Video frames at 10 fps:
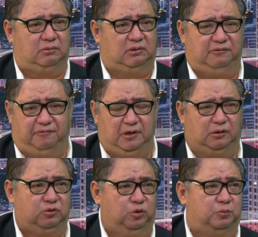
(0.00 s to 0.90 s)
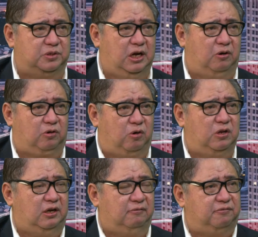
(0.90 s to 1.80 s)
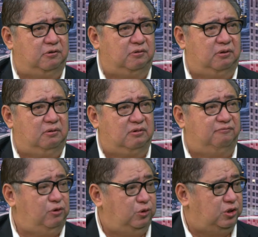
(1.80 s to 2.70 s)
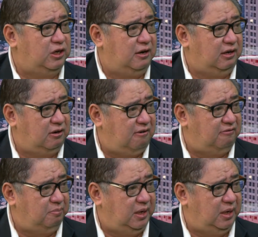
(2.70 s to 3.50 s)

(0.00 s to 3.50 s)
different groups now, calling for revolutionary government.